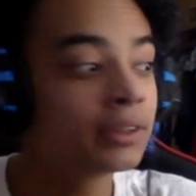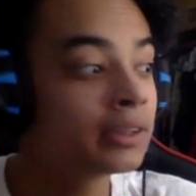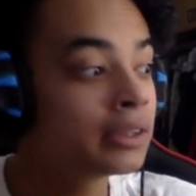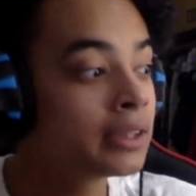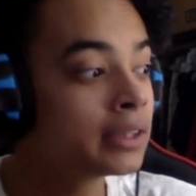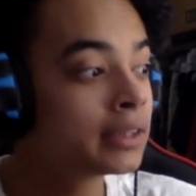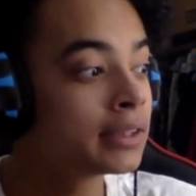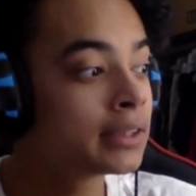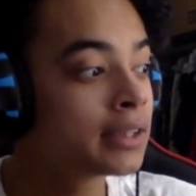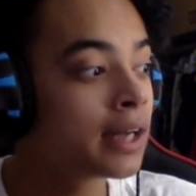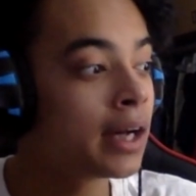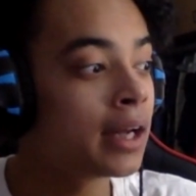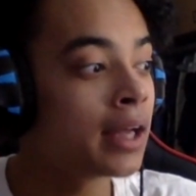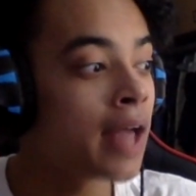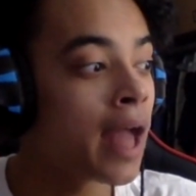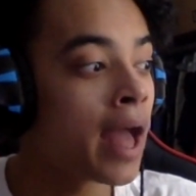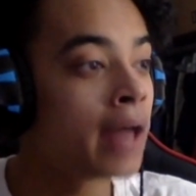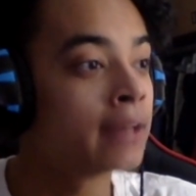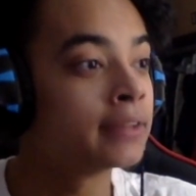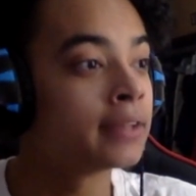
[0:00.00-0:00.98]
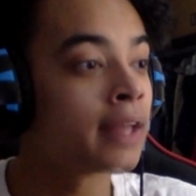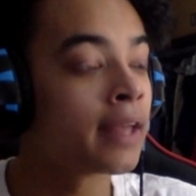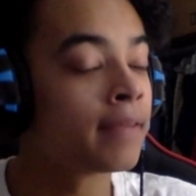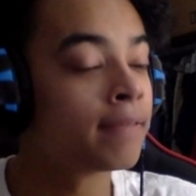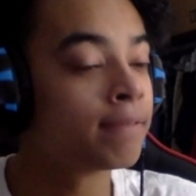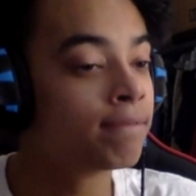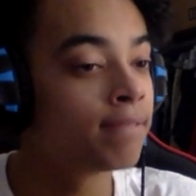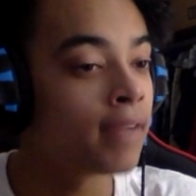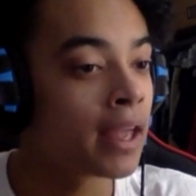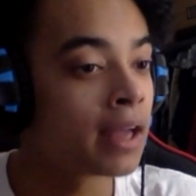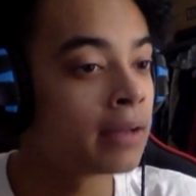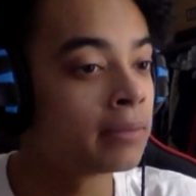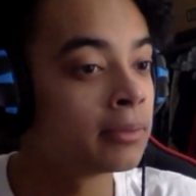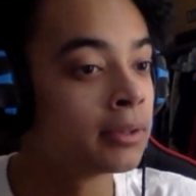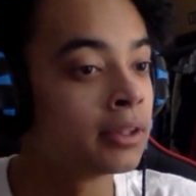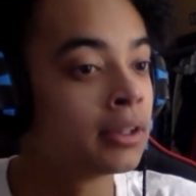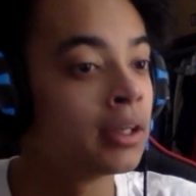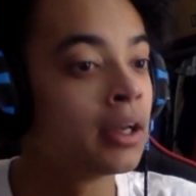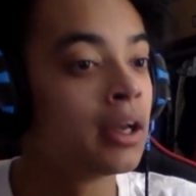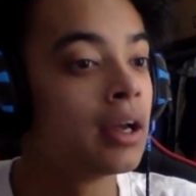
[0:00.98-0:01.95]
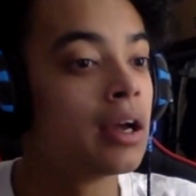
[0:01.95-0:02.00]
this guy has a
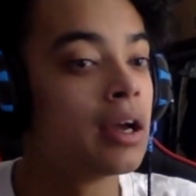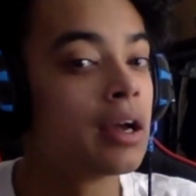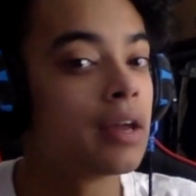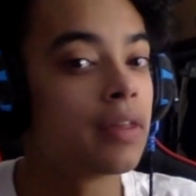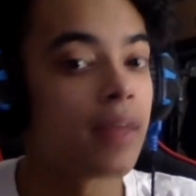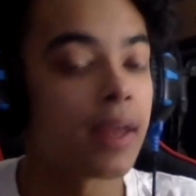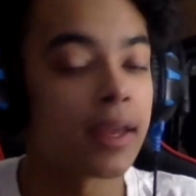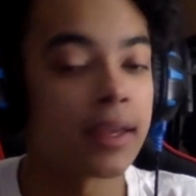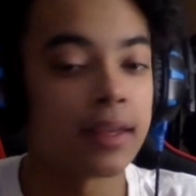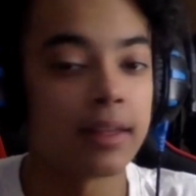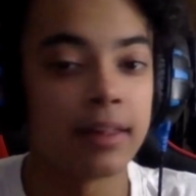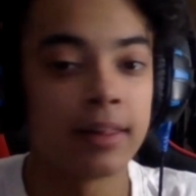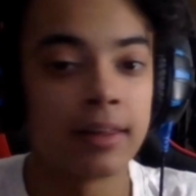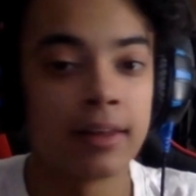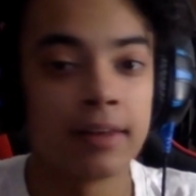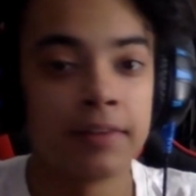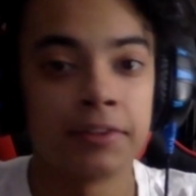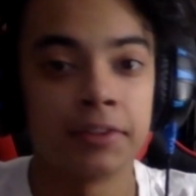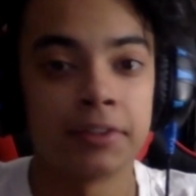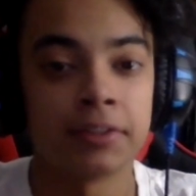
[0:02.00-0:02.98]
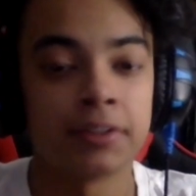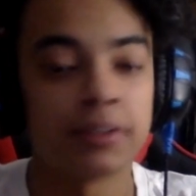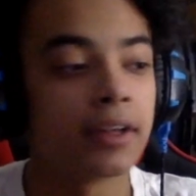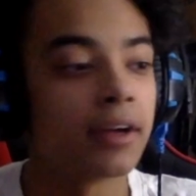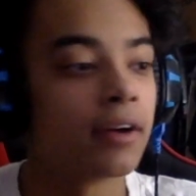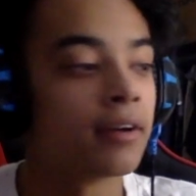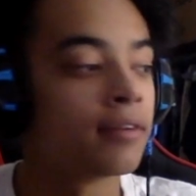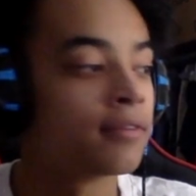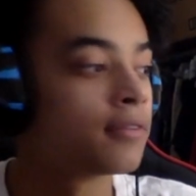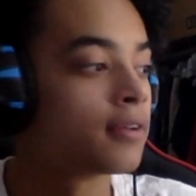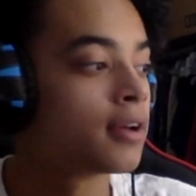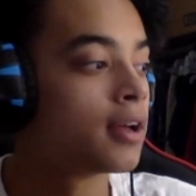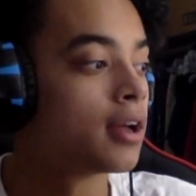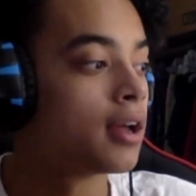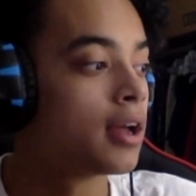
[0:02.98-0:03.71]
family that he loves and stuff,